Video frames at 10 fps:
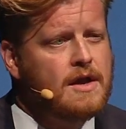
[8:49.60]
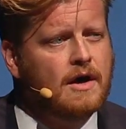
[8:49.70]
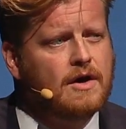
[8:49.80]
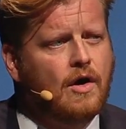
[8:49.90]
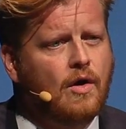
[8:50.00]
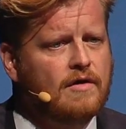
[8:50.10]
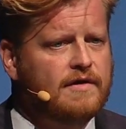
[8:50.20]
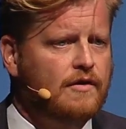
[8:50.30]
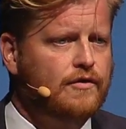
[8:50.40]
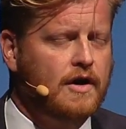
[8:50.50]
Not all
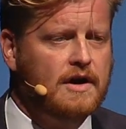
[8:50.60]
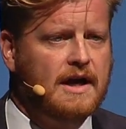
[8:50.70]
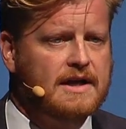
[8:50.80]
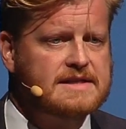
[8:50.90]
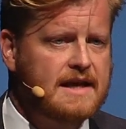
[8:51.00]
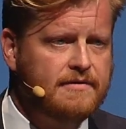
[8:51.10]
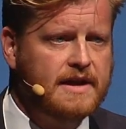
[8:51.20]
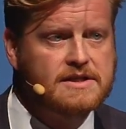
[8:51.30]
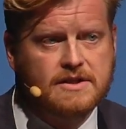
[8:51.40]
of our frontliners have that.